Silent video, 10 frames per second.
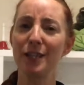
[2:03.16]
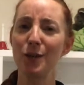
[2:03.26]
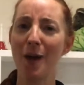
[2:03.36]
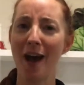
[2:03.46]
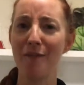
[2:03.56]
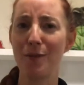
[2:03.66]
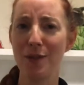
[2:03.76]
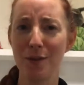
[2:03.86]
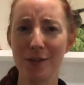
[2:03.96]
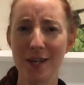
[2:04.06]
you have
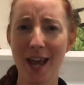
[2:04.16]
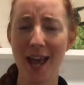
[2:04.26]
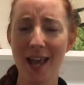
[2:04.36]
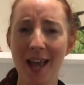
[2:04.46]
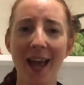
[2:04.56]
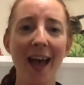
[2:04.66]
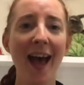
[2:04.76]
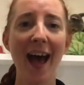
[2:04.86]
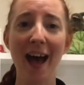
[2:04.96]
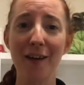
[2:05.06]
with you today.
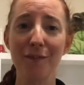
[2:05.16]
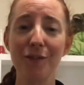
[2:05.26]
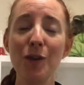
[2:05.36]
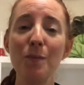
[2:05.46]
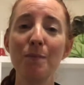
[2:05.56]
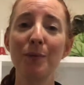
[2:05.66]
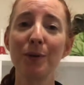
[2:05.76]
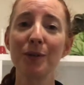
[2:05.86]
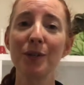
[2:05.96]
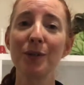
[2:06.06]
Have you
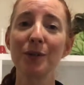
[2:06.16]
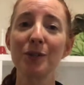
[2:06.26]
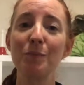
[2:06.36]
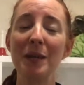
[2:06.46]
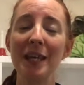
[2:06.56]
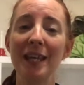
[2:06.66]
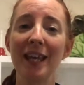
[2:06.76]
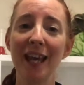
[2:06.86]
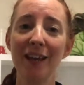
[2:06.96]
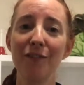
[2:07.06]
brought your
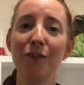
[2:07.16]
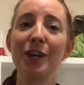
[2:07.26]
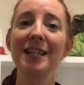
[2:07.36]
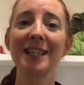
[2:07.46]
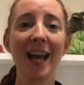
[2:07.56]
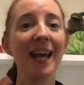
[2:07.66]
speaking voice?